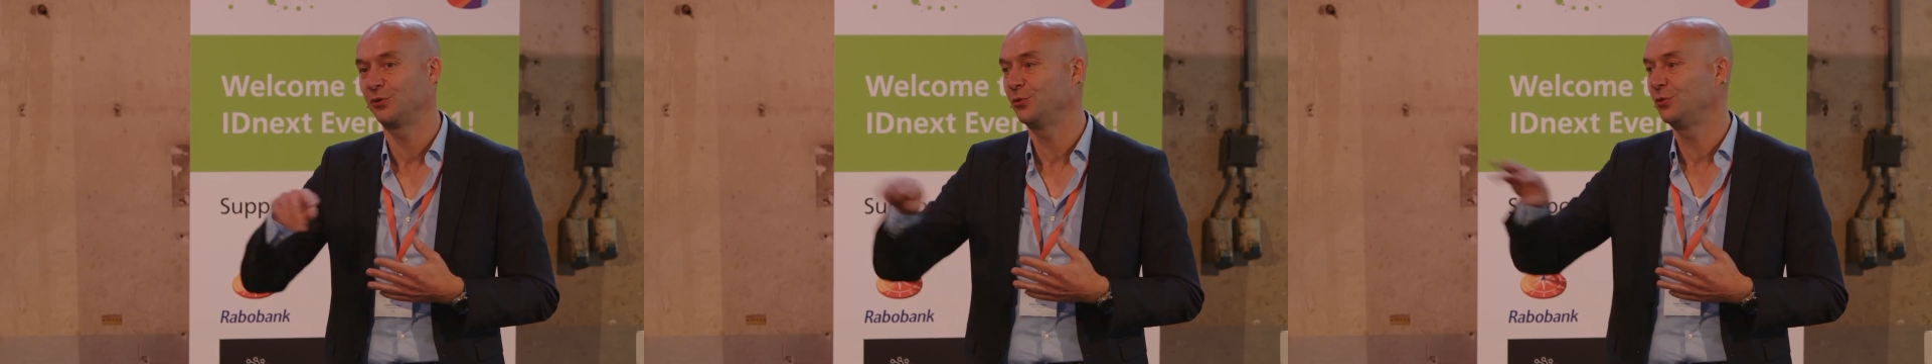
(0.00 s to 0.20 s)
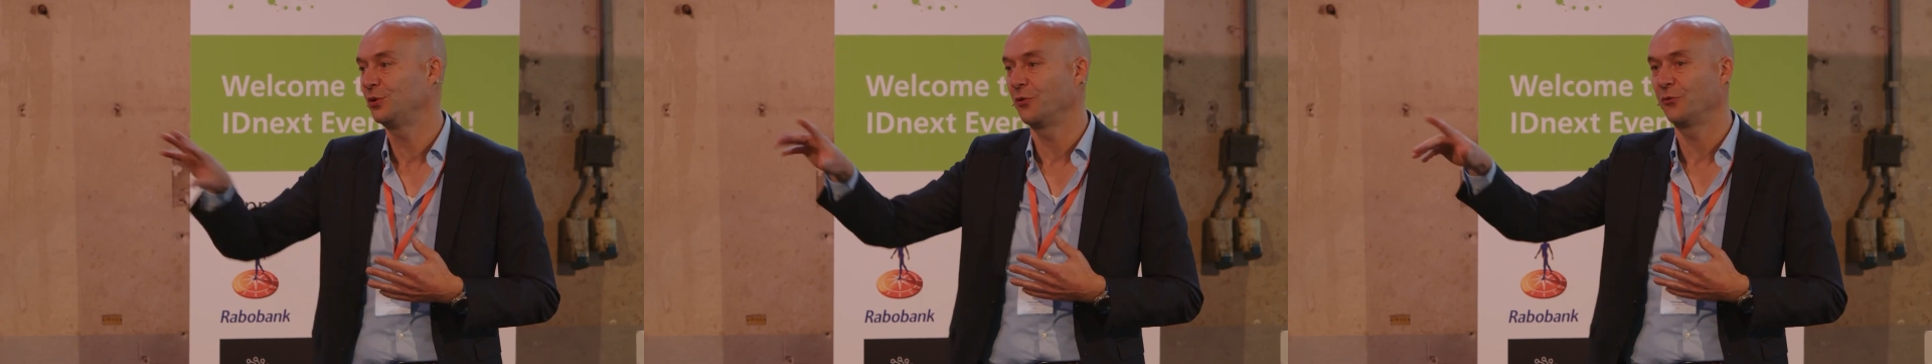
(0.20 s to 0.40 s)

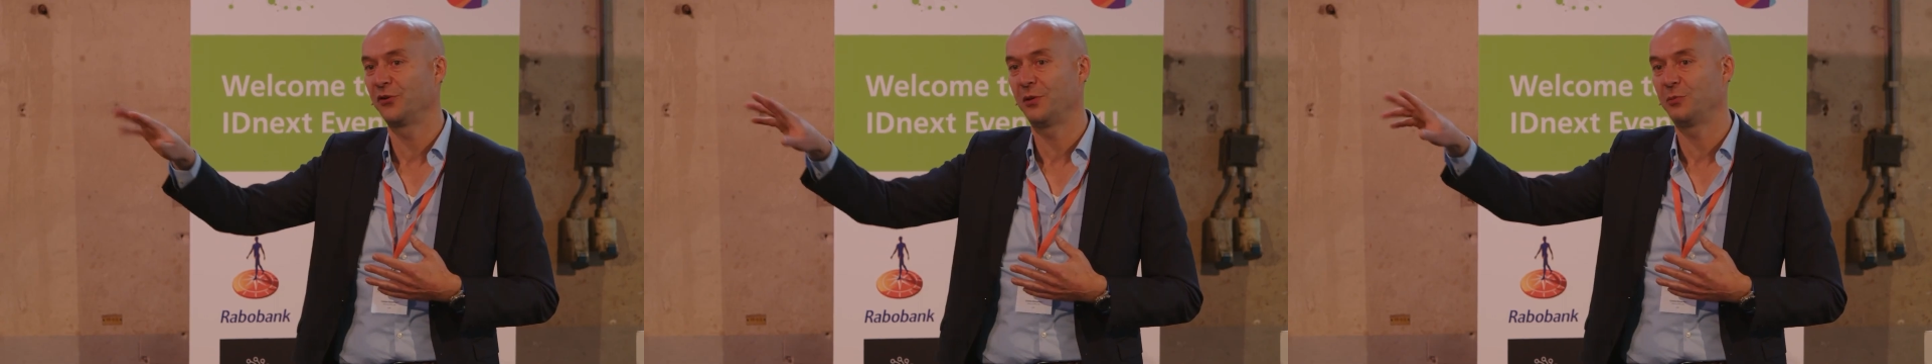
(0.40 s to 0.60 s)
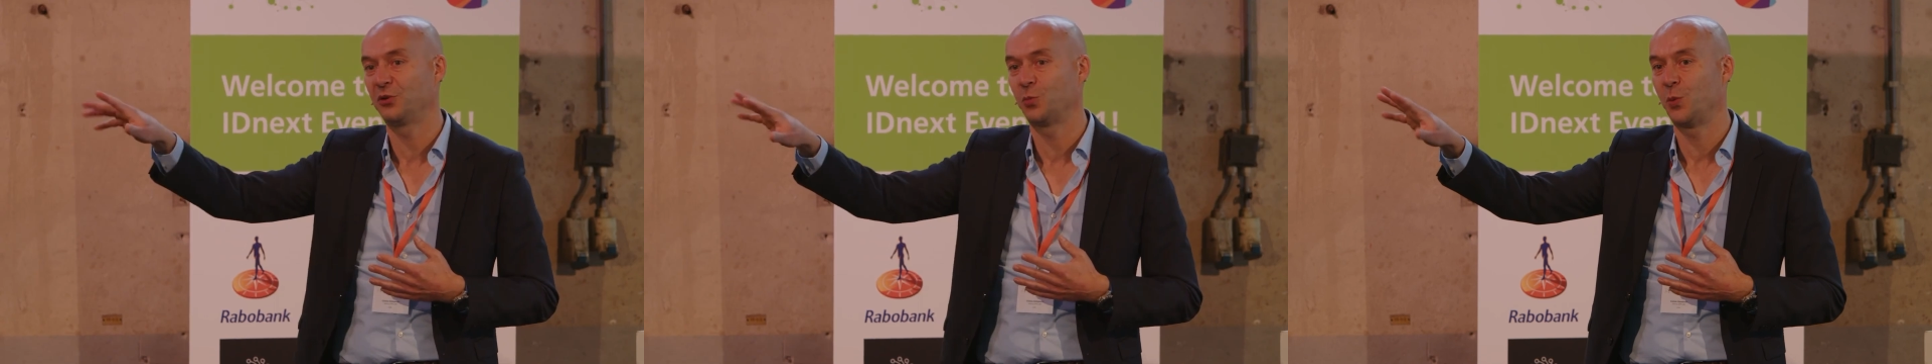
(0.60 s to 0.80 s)
to
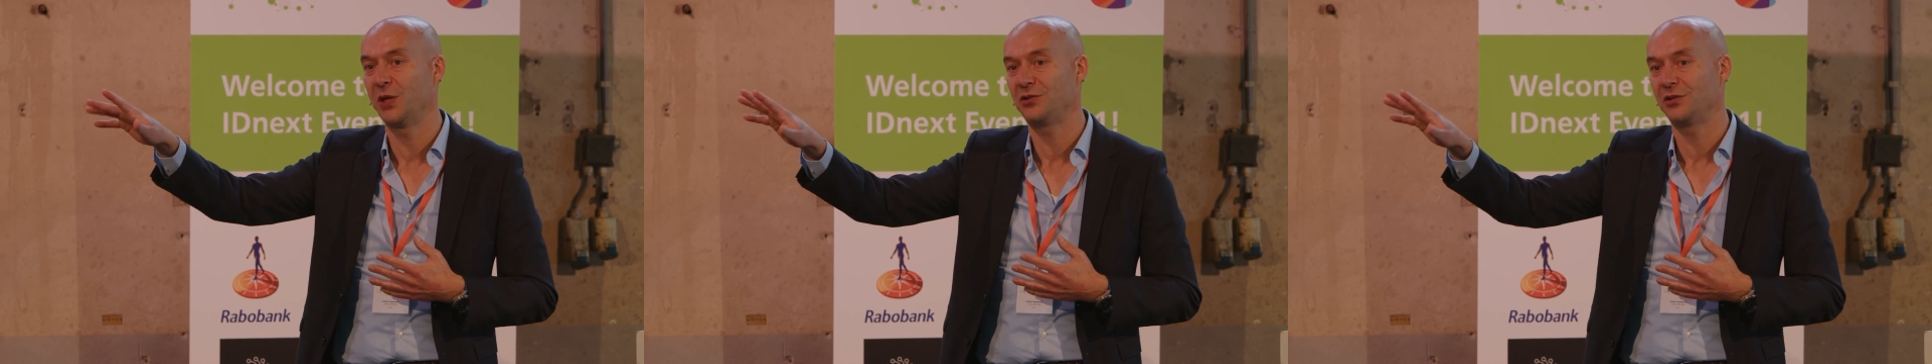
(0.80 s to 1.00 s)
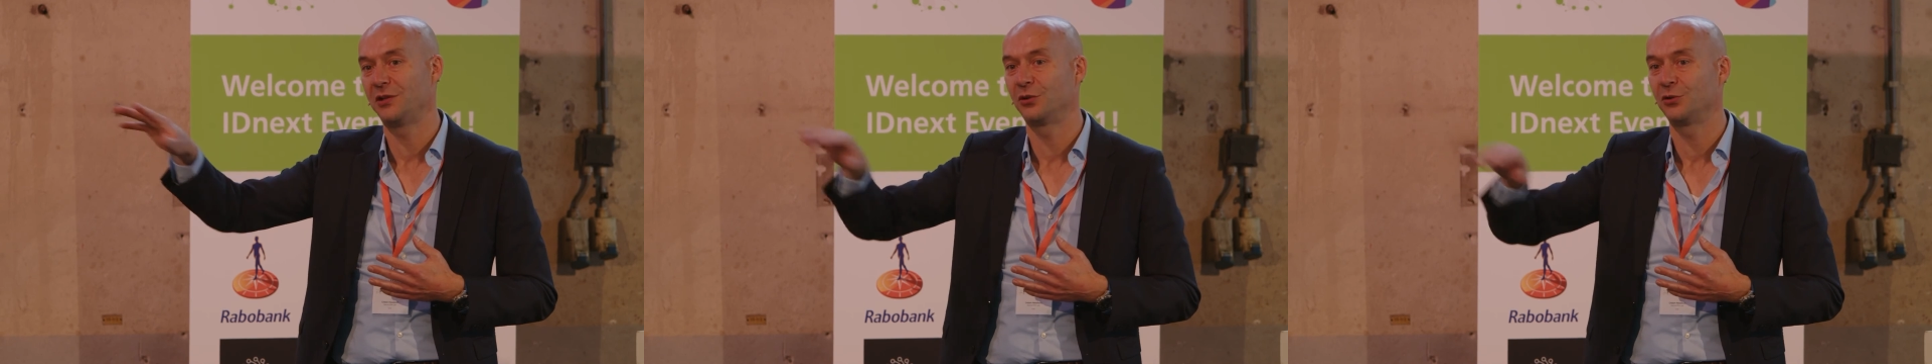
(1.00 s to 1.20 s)
flip a
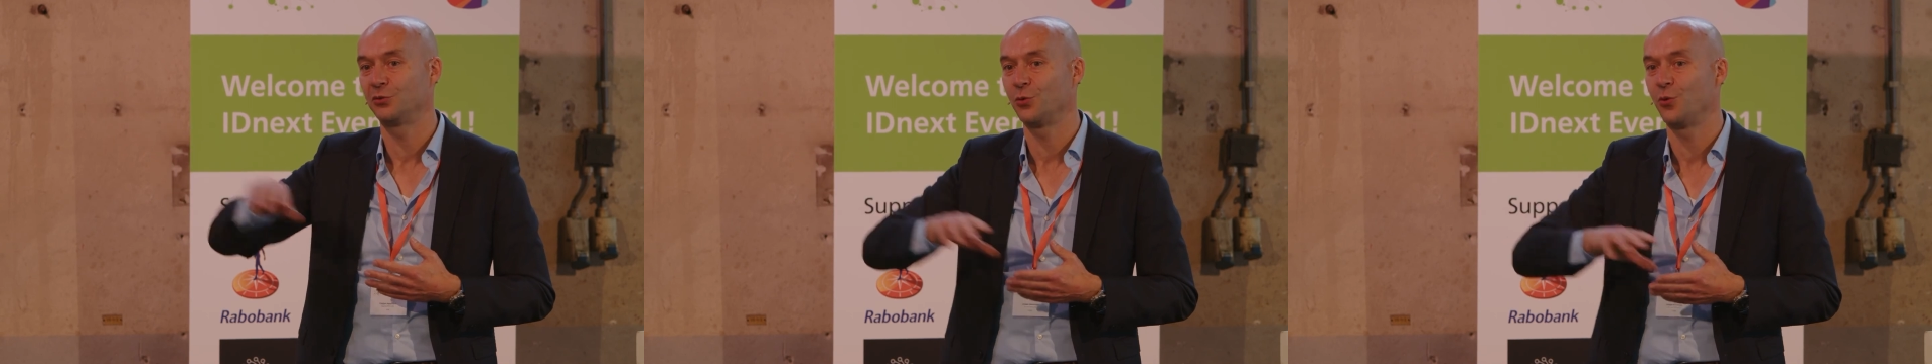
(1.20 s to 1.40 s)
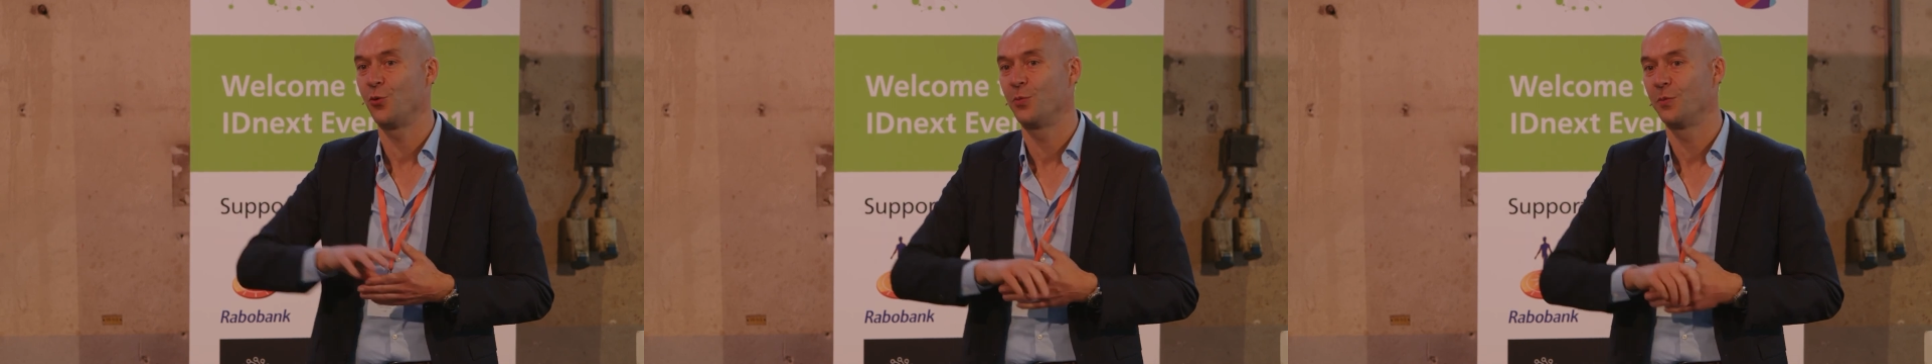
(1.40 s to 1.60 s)
switch in a
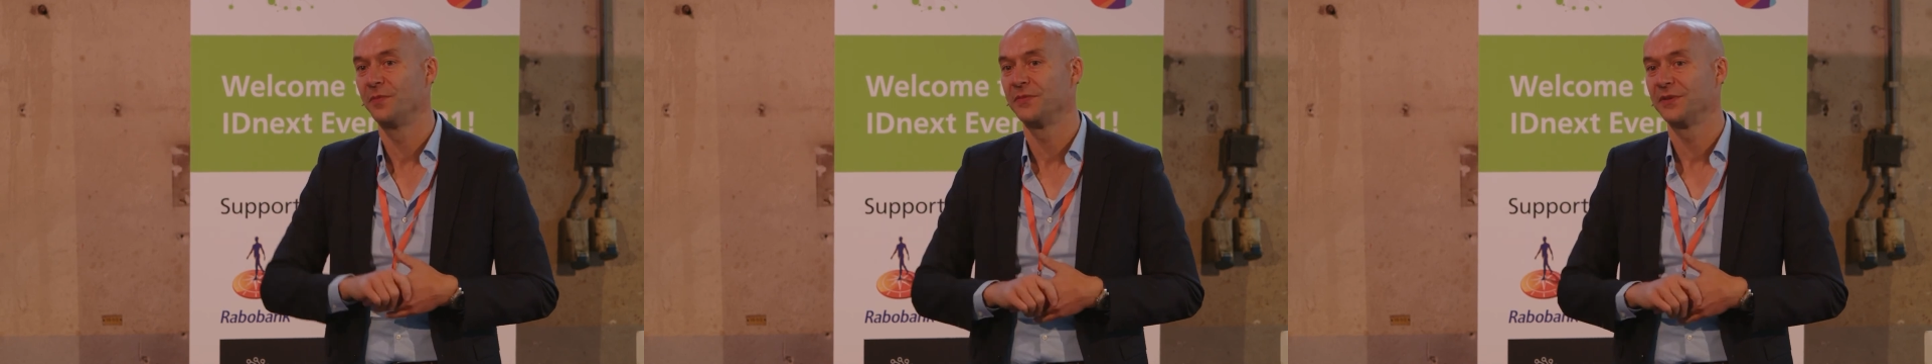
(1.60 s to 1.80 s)
control